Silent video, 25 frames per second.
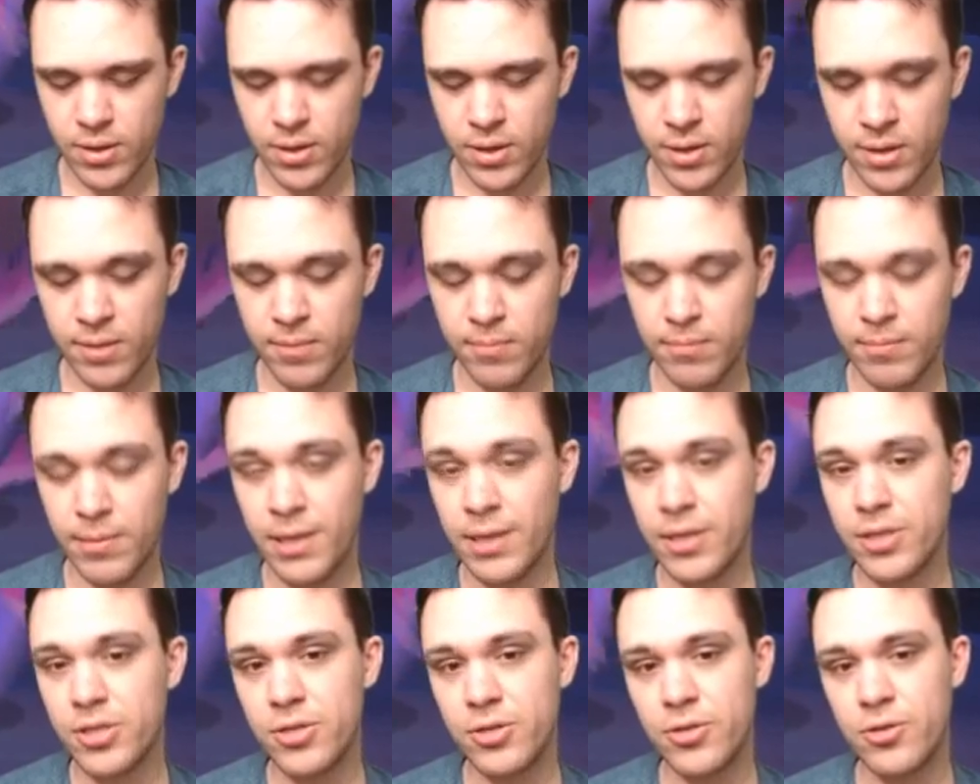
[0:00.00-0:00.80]
Uh,
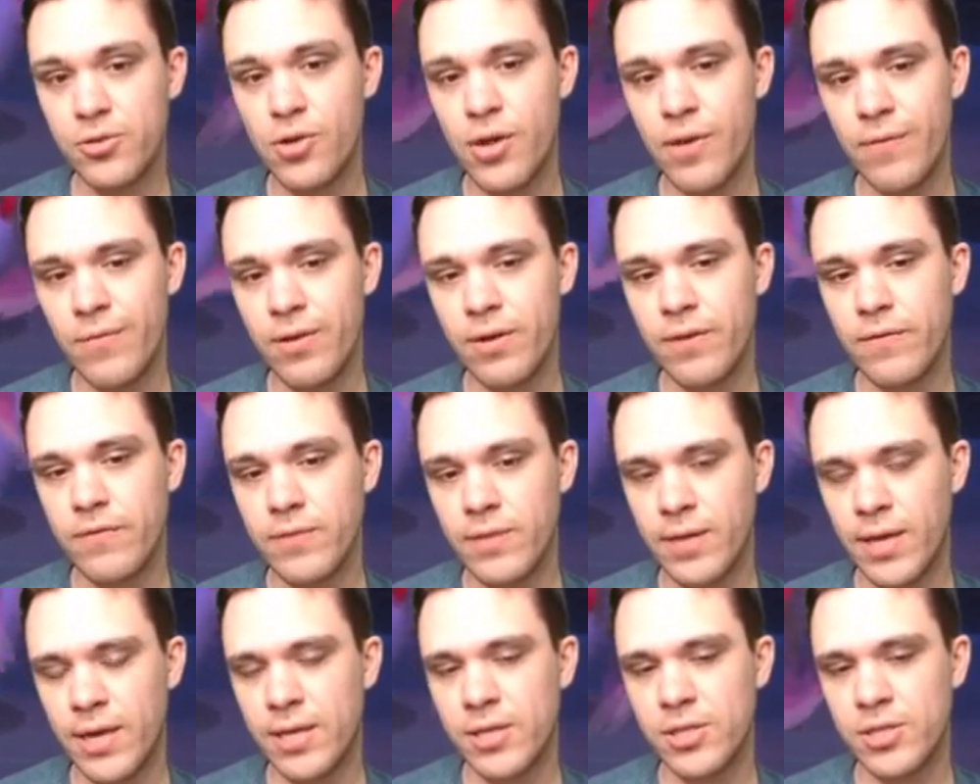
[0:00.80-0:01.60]
make sure you have enough
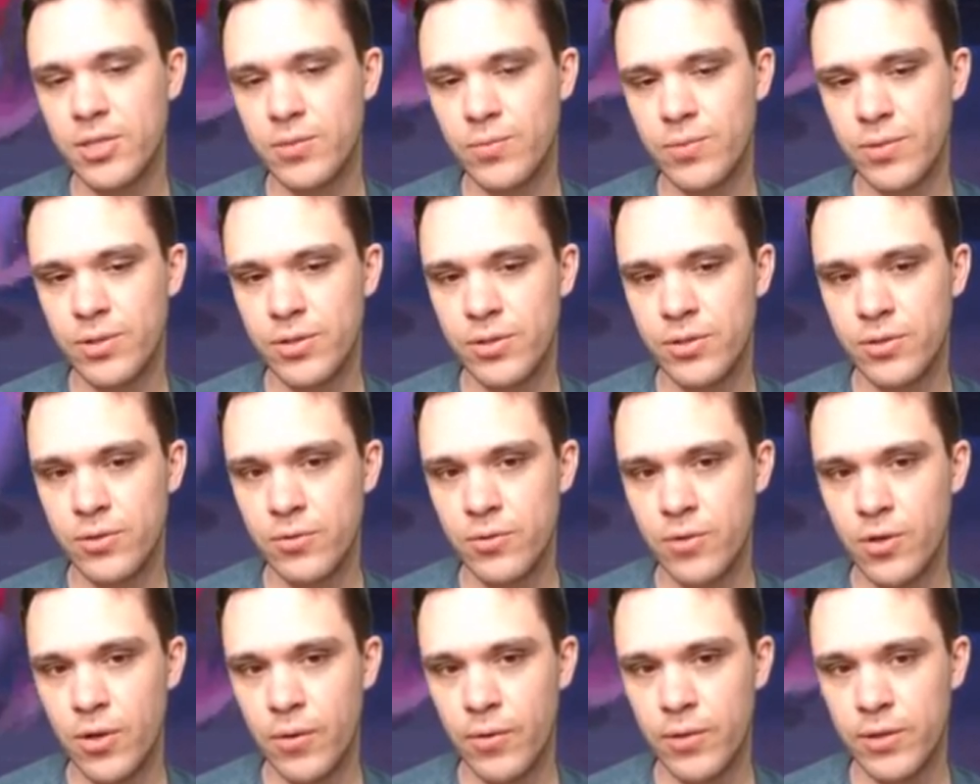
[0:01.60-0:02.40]
gauges when you
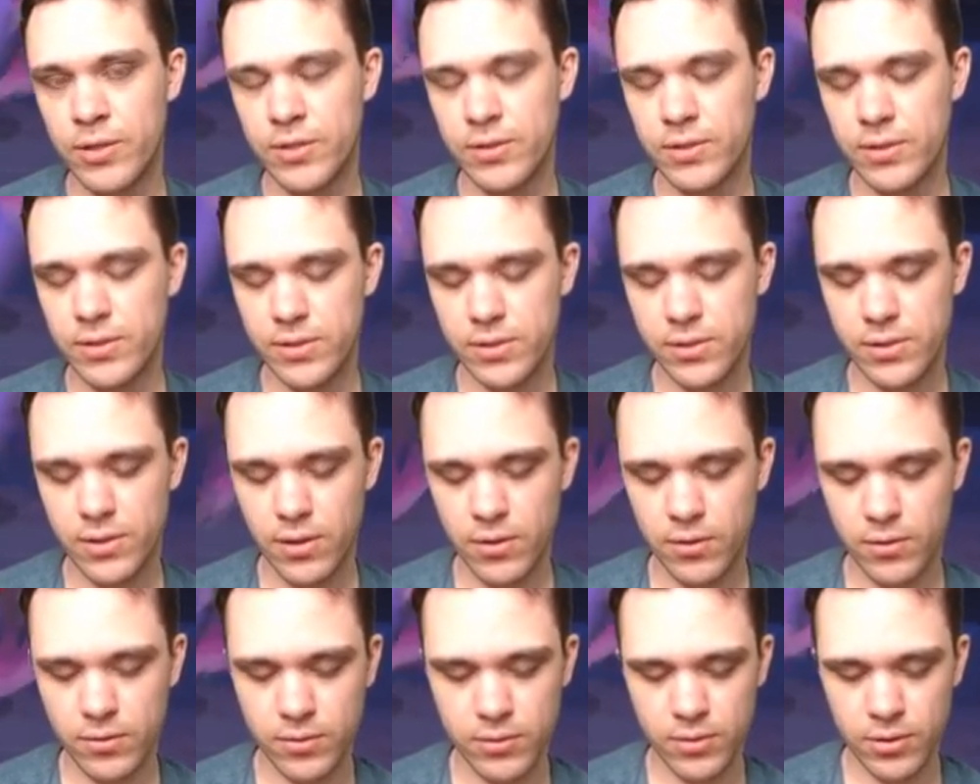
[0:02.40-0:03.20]
do go into this, though.